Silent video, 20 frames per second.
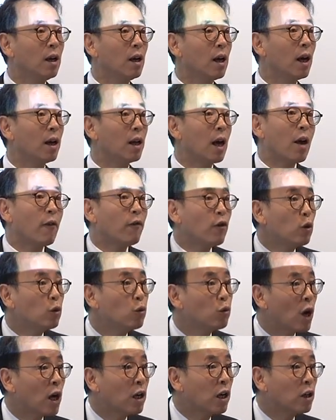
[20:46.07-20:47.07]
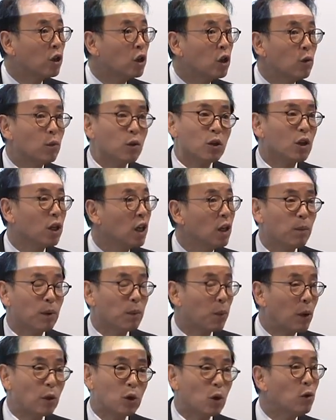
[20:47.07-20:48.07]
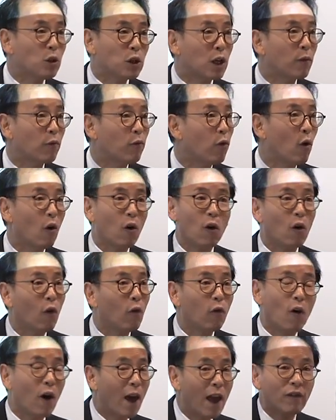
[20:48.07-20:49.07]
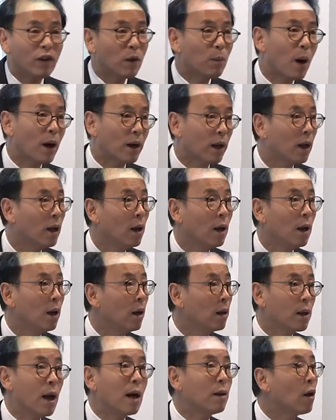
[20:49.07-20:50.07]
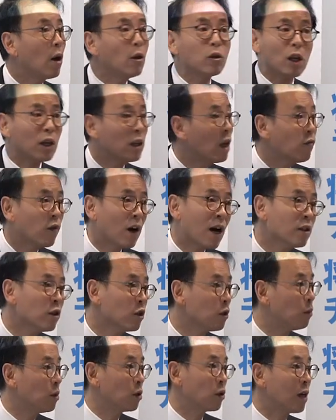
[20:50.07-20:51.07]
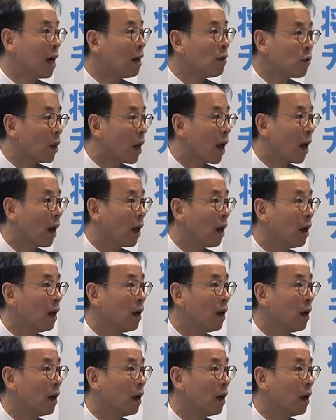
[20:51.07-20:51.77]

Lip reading: and if you do not consume, you keep producing for everybody, there are not enough customers out there.